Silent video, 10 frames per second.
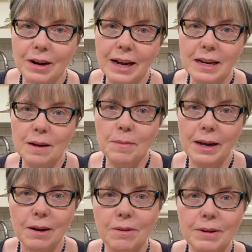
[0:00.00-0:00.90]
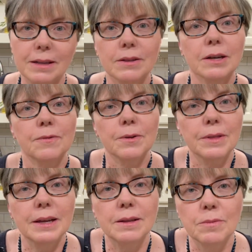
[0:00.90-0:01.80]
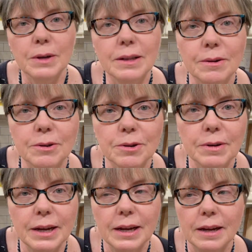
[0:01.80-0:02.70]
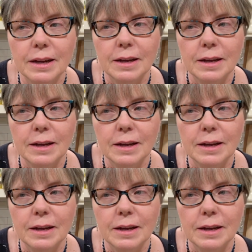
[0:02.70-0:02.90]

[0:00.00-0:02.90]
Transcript: item. I always look for these willow tree